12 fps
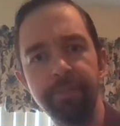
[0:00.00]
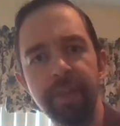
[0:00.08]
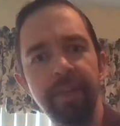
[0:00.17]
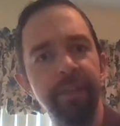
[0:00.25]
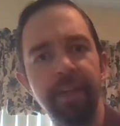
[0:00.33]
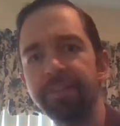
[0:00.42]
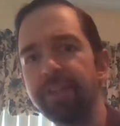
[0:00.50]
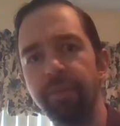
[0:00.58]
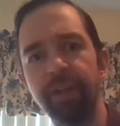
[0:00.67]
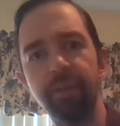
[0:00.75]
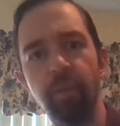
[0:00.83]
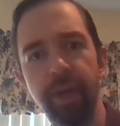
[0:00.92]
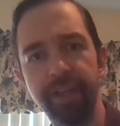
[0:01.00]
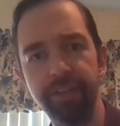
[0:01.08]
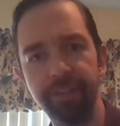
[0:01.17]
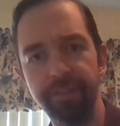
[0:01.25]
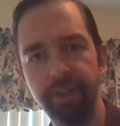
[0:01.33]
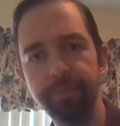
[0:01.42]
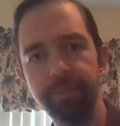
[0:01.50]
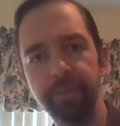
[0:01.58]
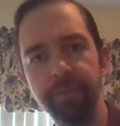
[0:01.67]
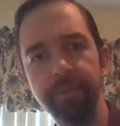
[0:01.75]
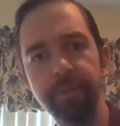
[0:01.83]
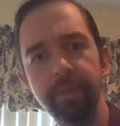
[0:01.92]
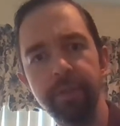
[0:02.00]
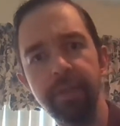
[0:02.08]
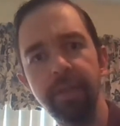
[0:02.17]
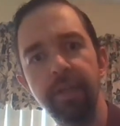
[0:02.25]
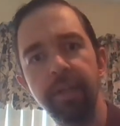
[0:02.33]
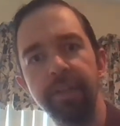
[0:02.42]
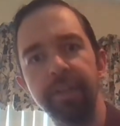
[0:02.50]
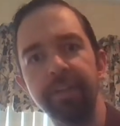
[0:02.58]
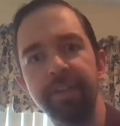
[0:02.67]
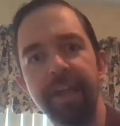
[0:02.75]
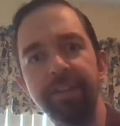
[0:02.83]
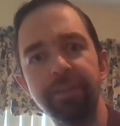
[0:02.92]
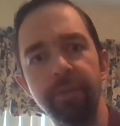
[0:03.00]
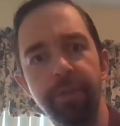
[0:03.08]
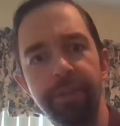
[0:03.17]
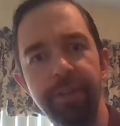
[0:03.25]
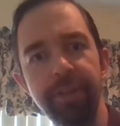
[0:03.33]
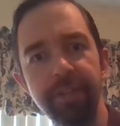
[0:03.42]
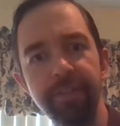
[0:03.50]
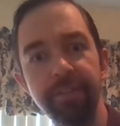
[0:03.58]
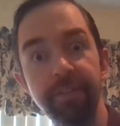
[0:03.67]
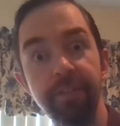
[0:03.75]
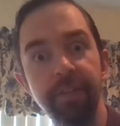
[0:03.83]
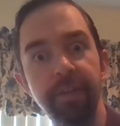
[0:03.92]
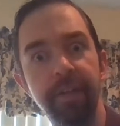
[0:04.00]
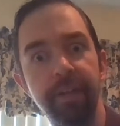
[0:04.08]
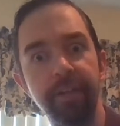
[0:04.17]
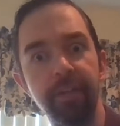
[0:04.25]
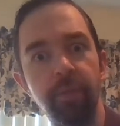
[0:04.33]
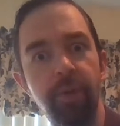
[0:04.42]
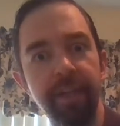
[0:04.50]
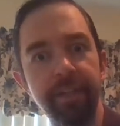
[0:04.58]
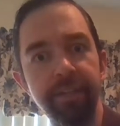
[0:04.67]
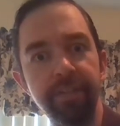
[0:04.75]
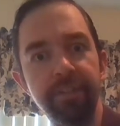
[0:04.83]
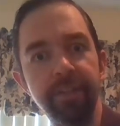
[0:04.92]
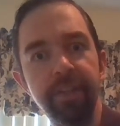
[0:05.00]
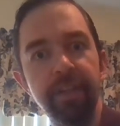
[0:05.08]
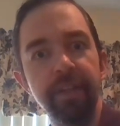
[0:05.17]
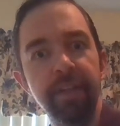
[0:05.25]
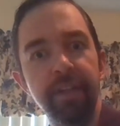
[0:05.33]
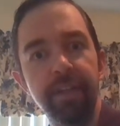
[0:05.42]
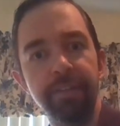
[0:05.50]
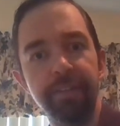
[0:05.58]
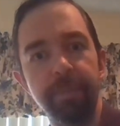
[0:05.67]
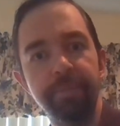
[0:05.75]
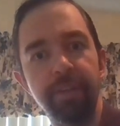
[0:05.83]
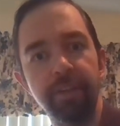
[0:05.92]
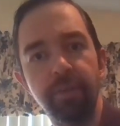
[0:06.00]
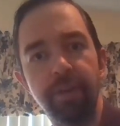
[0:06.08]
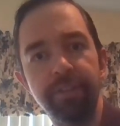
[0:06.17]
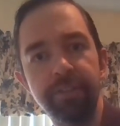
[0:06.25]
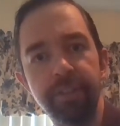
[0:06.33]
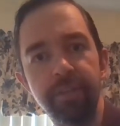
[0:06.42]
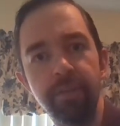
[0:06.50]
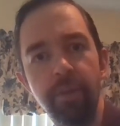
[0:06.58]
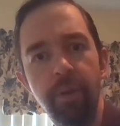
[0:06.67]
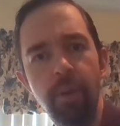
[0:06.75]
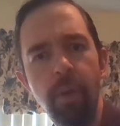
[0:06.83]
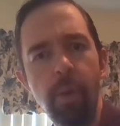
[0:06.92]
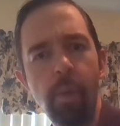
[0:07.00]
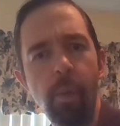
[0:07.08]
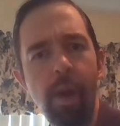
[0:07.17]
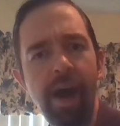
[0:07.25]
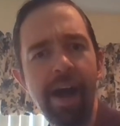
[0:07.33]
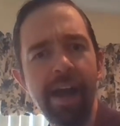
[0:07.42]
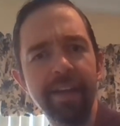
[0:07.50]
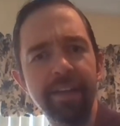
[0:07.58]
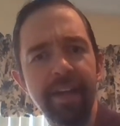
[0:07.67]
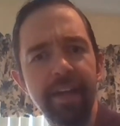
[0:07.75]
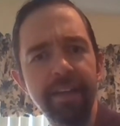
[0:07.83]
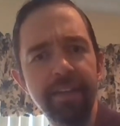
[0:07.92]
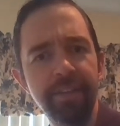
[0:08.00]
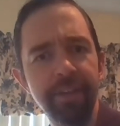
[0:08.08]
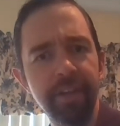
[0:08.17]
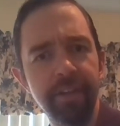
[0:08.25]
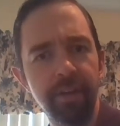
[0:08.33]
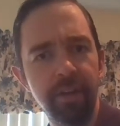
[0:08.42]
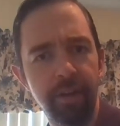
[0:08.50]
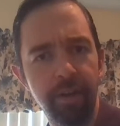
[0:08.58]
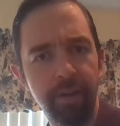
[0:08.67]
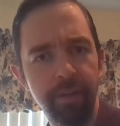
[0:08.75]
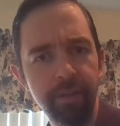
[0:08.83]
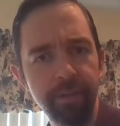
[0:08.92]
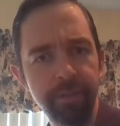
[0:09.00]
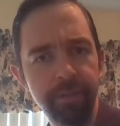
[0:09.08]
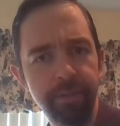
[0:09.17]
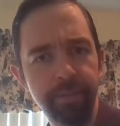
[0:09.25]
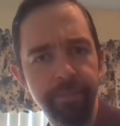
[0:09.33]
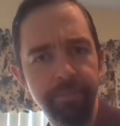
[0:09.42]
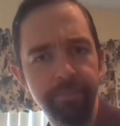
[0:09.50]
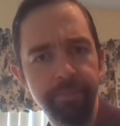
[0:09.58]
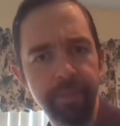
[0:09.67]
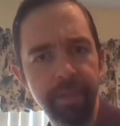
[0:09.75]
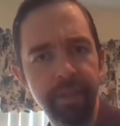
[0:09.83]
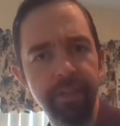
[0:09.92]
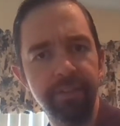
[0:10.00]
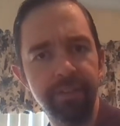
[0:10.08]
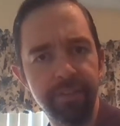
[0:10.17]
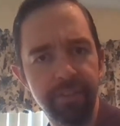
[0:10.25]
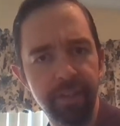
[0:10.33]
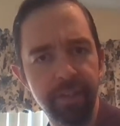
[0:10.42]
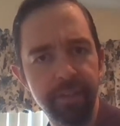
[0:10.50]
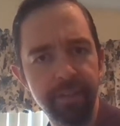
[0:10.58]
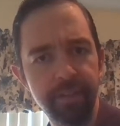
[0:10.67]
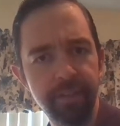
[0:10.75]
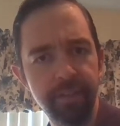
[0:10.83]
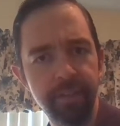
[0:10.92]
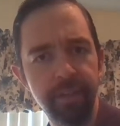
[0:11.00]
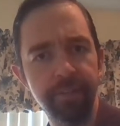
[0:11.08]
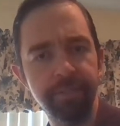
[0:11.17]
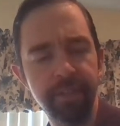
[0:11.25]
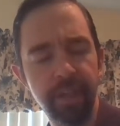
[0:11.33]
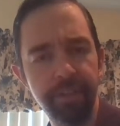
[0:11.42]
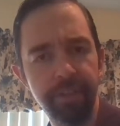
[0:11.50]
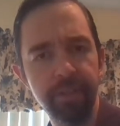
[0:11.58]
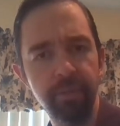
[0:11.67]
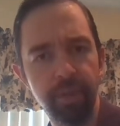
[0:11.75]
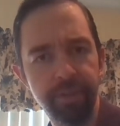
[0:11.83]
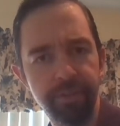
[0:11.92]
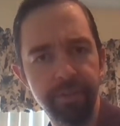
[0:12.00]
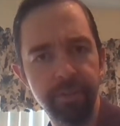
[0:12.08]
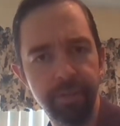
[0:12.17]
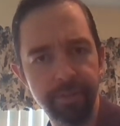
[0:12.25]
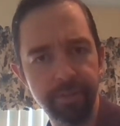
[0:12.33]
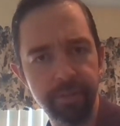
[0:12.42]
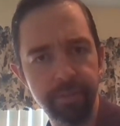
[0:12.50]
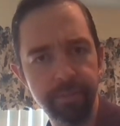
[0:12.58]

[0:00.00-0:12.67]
That's not what Aquinas is up to. The classical theist, like Aquinas, is up to the question, why anything at all instead of nothing whatsoever?